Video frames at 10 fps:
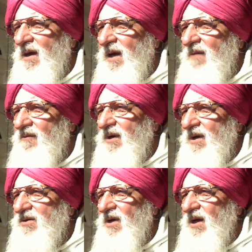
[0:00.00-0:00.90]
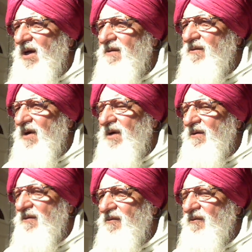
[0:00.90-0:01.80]
And when
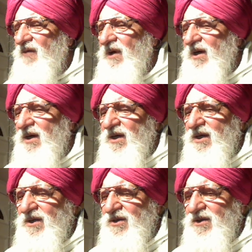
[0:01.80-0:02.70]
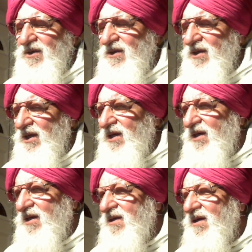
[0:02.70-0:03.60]
Israel, when uh, the